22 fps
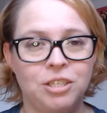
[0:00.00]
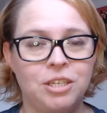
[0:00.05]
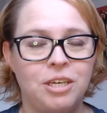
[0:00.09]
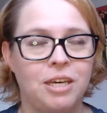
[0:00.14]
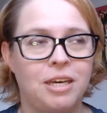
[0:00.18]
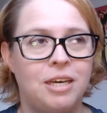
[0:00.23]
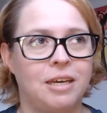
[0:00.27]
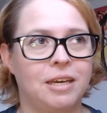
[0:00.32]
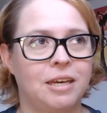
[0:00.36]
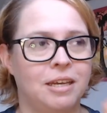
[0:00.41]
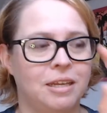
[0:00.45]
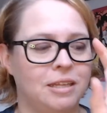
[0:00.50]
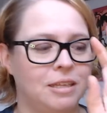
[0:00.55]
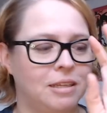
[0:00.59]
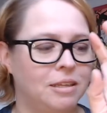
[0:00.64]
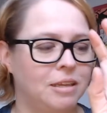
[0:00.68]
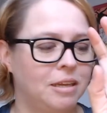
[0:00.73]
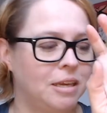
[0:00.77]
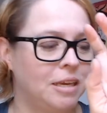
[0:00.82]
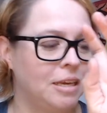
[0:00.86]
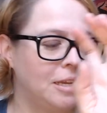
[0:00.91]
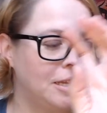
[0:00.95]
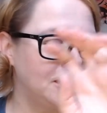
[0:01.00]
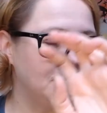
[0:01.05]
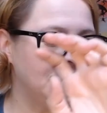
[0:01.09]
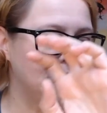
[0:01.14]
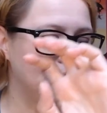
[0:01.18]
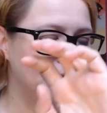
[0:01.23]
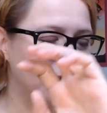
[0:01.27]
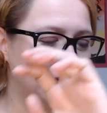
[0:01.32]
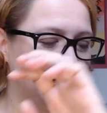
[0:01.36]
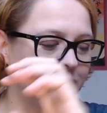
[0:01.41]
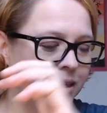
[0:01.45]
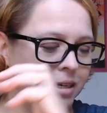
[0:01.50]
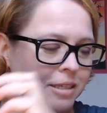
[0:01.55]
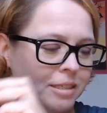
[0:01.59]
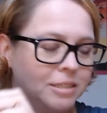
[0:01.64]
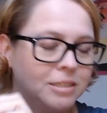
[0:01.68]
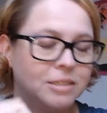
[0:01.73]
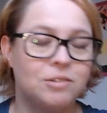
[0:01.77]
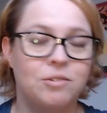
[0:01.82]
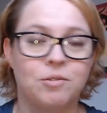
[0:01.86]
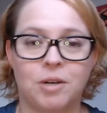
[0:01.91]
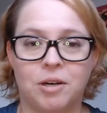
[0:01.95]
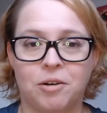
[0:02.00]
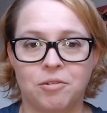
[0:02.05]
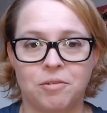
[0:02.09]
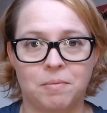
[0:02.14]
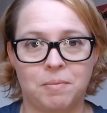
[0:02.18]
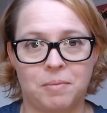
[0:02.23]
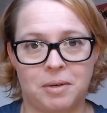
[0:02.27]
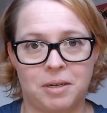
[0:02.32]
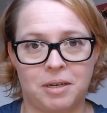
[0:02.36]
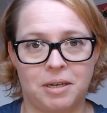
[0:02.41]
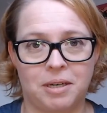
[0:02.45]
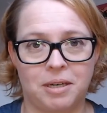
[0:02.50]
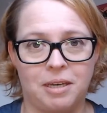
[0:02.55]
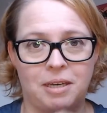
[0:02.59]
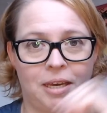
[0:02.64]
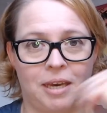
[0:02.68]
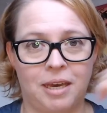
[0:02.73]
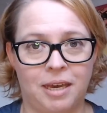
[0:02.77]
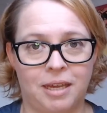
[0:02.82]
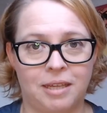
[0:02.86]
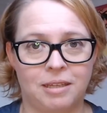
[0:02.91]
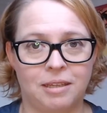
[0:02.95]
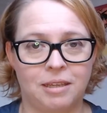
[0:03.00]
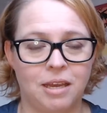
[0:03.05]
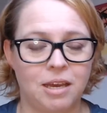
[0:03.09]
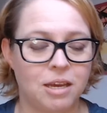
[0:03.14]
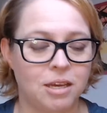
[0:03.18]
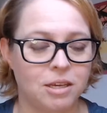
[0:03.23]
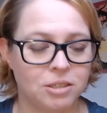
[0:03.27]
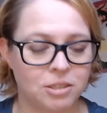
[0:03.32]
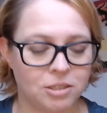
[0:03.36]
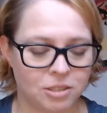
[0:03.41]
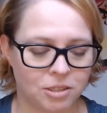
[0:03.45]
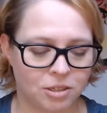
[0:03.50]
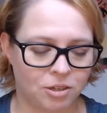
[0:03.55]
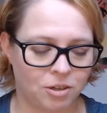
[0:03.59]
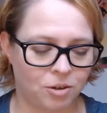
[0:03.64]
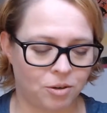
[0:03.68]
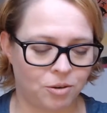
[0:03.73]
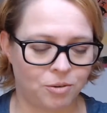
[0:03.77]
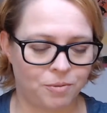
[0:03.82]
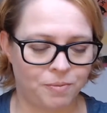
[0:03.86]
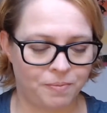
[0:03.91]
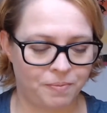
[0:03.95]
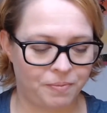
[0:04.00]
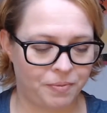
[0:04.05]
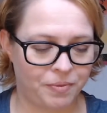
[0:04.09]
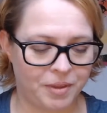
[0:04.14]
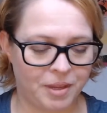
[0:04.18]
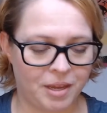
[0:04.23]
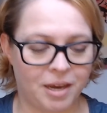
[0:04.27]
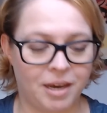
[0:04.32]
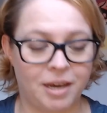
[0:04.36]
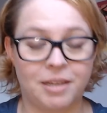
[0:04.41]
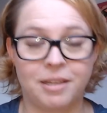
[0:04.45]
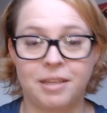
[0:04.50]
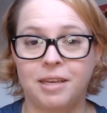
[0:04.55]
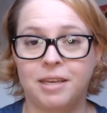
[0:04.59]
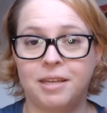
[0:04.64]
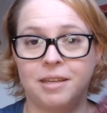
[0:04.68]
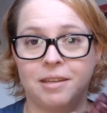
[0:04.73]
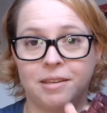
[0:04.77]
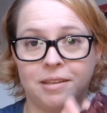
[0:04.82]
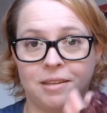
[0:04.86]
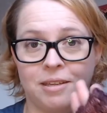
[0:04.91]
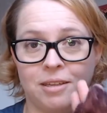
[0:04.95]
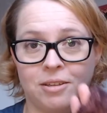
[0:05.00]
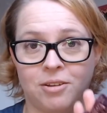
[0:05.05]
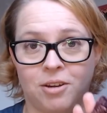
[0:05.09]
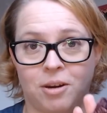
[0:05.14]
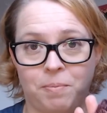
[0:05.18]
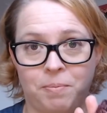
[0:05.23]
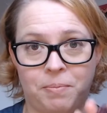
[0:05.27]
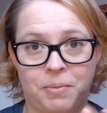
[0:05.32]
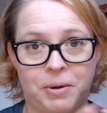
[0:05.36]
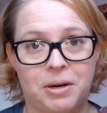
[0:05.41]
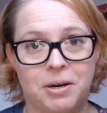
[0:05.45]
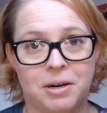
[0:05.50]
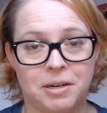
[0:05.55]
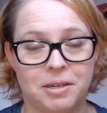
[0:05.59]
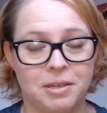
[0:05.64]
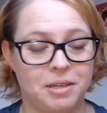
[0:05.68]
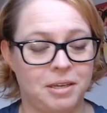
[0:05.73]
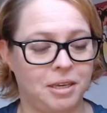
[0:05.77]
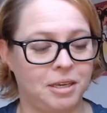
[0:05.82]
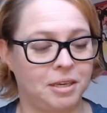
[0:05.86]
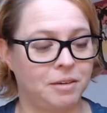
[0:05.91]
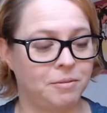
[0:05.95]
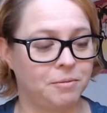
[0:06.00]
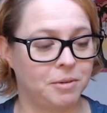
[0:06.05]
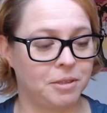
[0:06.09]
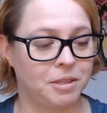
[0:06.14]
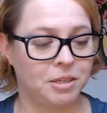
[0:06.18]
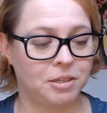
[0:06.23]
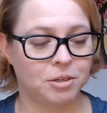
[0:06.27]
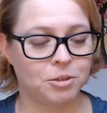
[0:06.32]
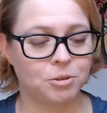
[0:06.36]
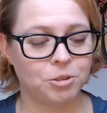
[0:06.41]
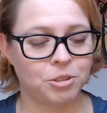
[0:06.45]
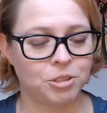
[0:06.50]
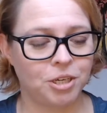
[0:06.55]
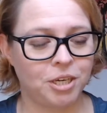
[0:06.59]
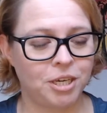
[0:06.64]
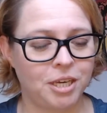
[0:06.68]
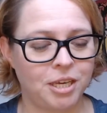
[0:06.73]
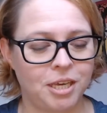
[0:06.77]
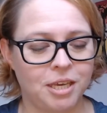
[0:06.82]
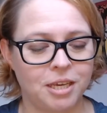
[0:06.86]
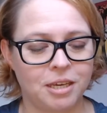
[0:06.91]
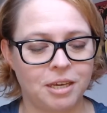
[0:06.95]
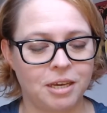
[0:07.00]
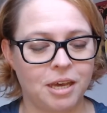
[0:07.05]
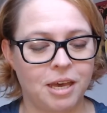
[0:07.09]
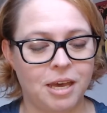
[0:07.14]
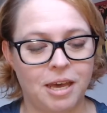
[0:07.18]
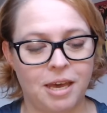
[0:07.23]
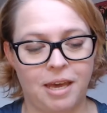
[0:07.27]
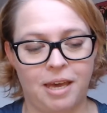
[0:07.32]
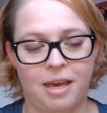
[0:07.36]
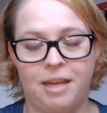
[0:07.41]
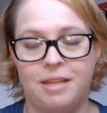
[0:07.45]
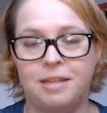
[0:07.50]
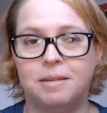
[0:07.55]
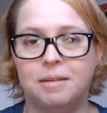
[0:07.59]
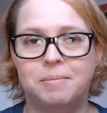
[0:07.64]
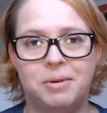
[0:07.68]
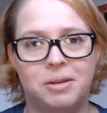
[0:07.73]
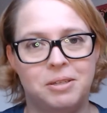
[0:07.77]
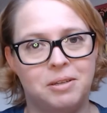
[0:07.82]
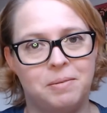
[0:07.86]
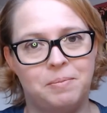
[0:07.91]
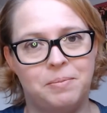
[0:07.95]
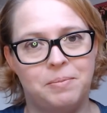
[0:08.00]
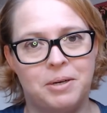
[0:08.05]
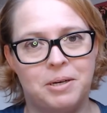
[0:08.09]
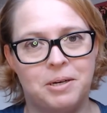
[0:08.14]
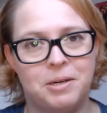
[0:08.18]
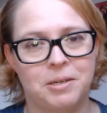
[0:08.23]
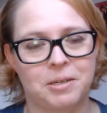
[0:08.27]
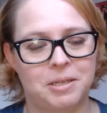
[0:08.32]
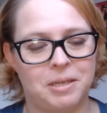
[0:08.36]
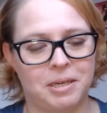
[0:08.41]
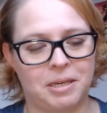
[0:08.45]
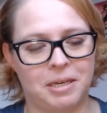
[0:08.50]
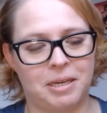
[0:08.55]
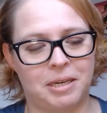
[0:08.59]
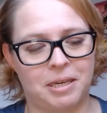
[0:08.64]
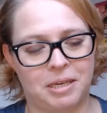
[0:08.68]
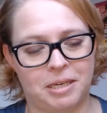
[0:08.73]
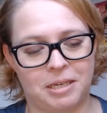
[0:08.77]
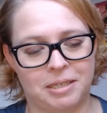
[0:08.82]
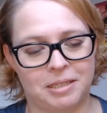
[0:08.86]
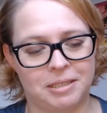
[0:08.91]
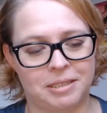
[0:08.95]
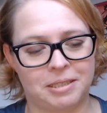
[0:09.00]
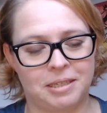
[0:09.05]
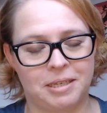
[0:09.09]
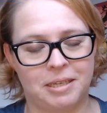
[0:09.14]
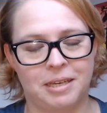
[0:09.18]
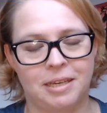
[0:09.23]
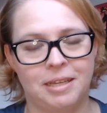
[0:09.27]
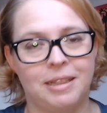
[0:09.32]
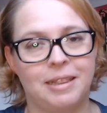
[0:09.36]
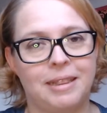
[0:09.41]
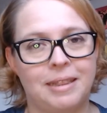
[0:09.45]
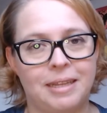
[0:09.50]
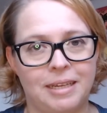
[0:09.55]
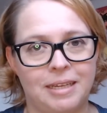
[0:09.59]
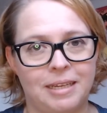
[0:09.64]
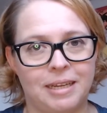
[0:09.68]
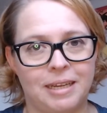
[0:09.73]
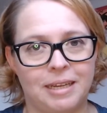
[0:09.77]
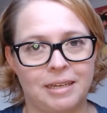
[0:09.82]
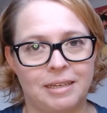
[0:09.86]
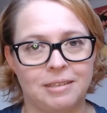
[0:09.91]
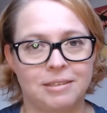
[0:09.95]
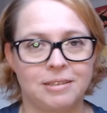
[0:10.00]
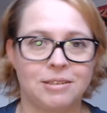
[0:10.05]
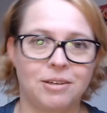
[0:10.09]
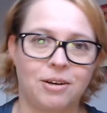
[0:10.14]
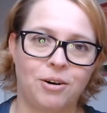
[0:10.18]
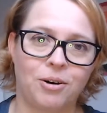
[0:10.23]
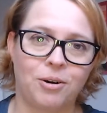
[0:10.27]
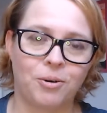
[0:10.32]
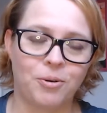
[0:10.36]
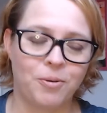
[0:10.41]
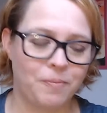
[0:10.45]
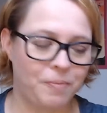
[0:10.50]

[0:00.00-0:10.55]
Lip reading: and nice around my hand. So I did the top part with crocheting and the bottom part is knitting. So